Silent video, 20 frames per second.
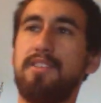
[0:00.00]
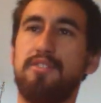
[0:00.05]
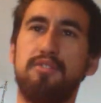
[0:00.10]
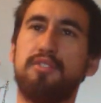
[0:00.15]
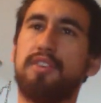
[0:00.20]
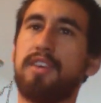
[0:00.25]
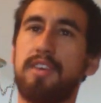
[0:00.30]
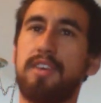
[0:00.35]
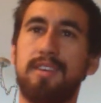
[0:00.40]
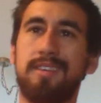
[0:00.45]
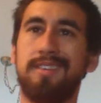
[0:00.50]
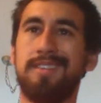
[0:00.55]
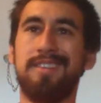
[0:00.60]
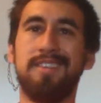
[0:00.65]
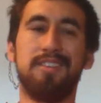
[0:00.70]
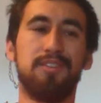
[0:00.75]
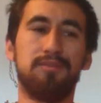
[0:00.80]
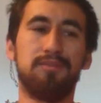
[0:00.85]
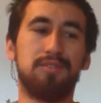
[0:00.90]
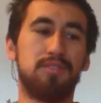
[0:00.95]
You can,
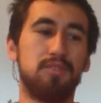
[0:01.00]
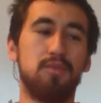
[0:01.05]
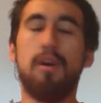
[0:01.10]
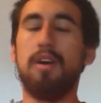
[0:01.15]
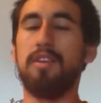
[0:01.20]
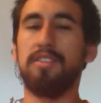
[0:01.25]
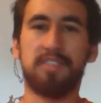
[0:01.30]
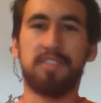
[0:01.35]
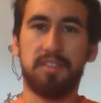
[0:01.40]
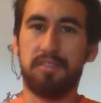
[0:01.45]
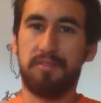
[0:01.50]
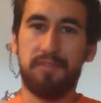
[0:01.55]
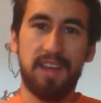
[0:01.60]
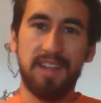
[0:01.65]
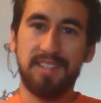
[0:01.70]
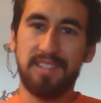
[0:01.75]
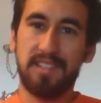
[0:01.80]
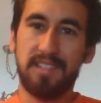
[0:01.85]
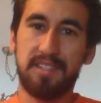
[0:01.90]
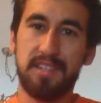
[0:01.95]
do all this other
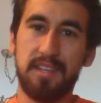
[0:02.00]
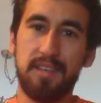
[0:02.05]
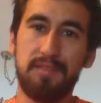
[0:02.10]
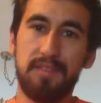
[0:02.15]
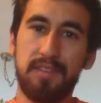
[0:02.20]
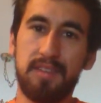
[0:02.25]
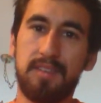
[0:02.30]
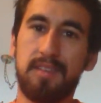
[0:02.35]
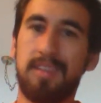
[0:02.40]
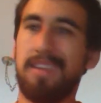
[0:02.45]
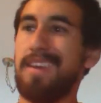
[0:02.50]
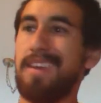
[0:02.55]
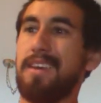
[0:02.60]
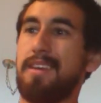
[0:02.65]
fancy stuff and